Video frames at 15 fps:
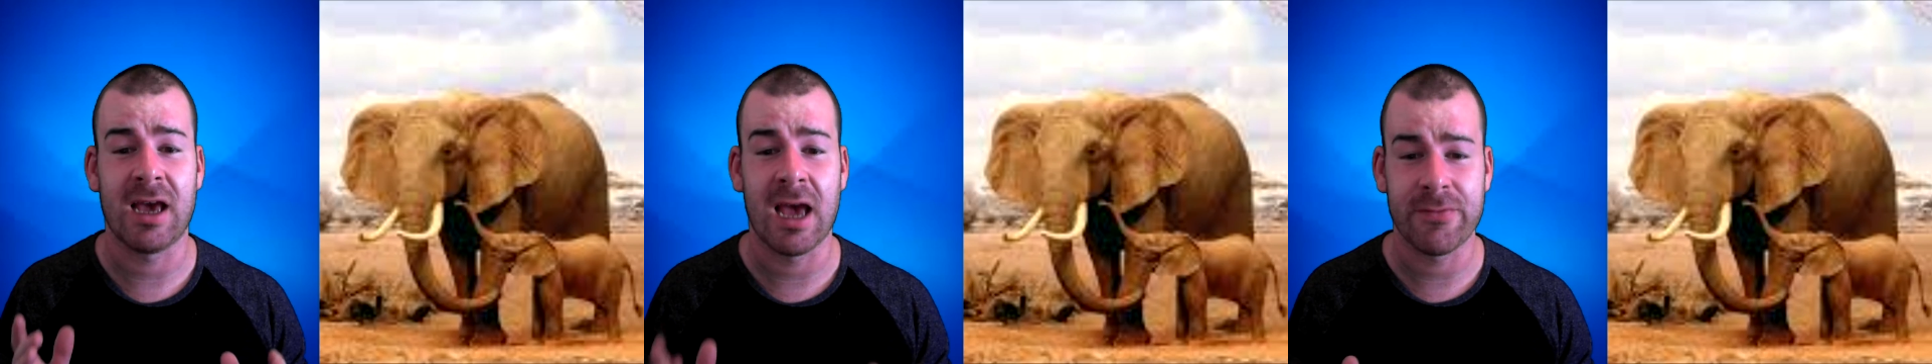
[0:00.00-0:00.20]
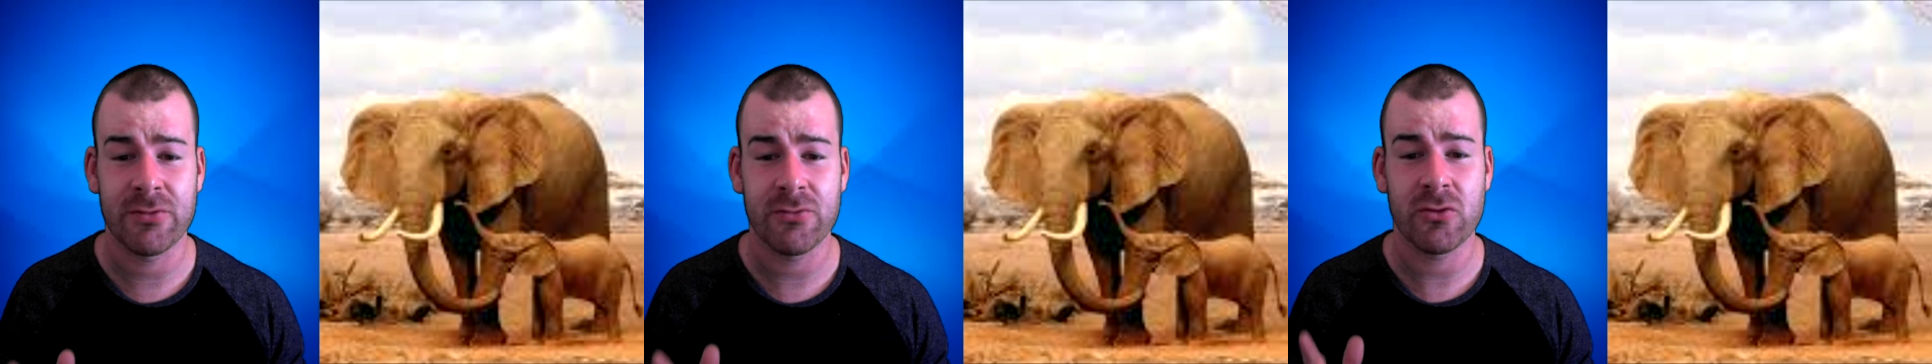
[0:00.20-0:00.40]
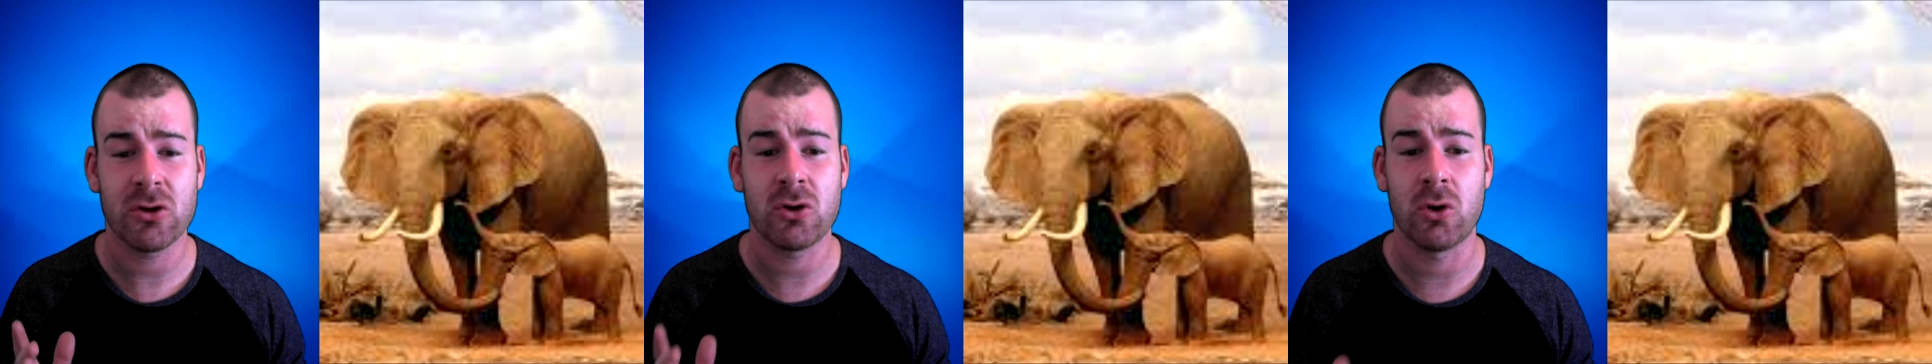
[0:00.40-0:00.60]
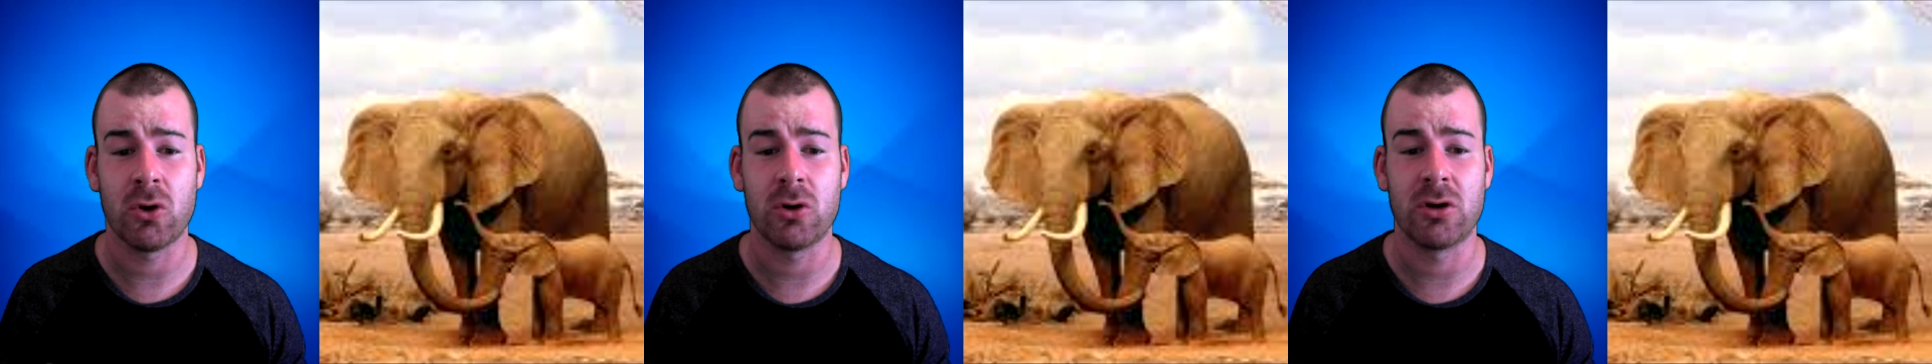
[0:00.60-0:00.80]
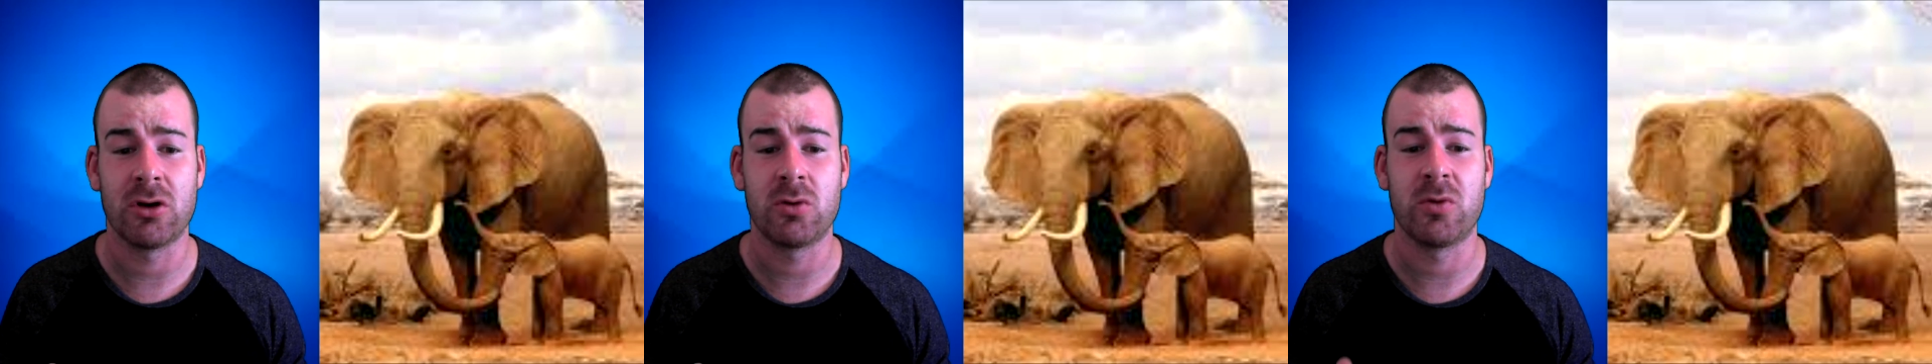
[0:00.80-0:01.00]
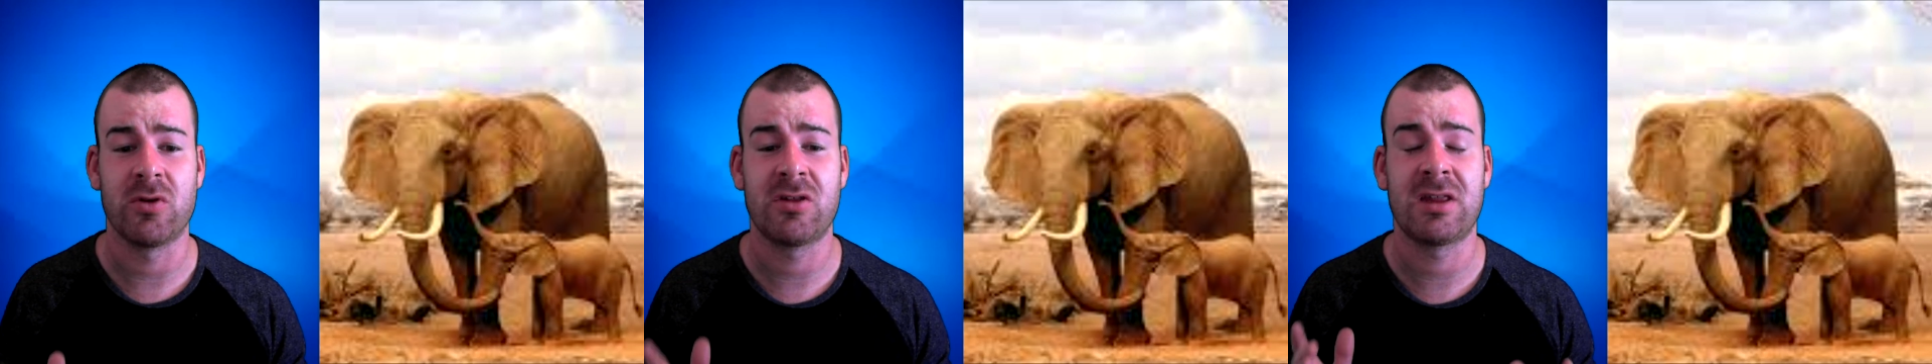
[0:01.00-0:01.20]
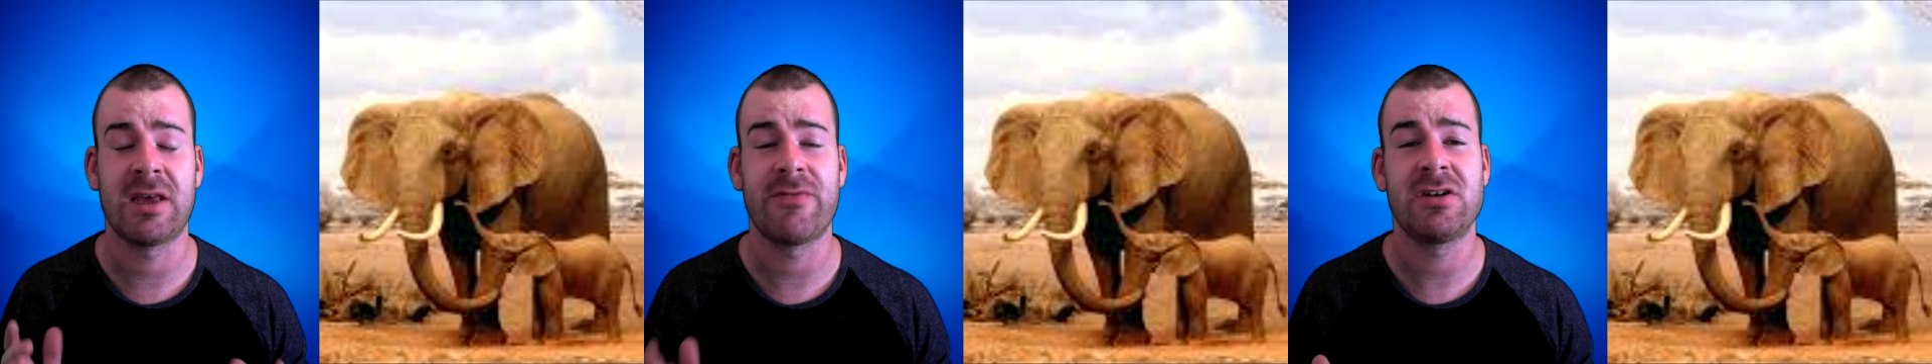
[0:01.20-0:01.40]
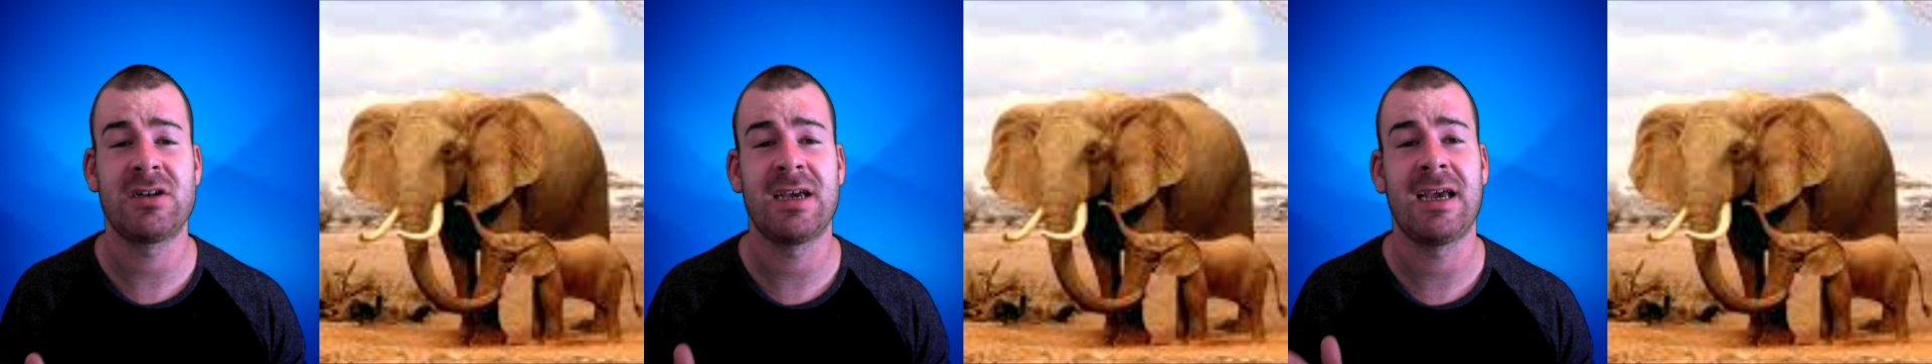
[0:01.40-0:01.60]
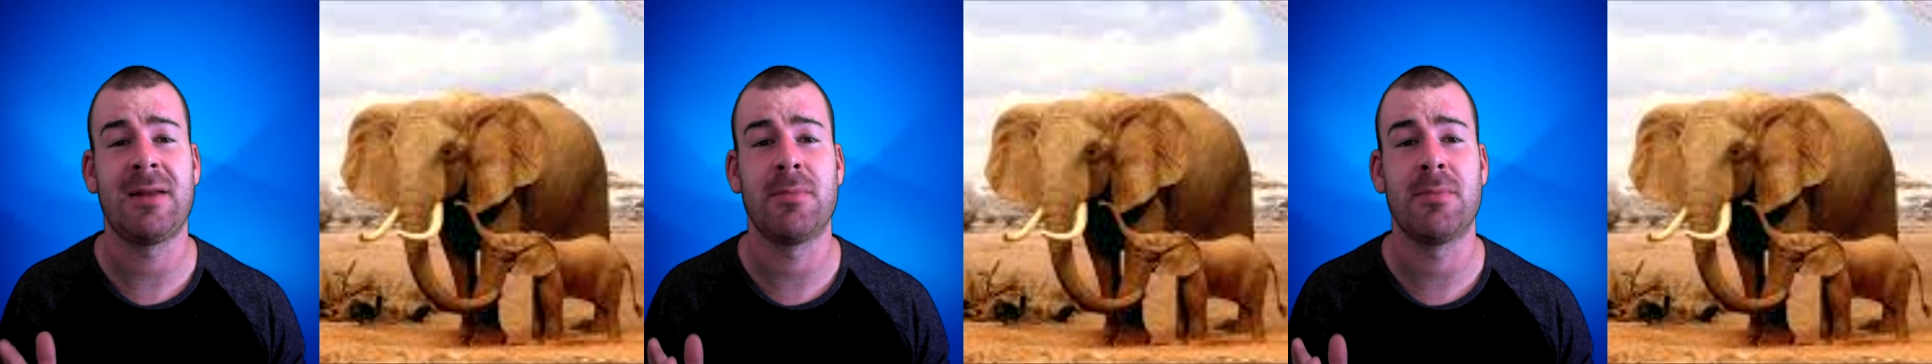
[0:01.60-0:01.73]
ever recorded was 17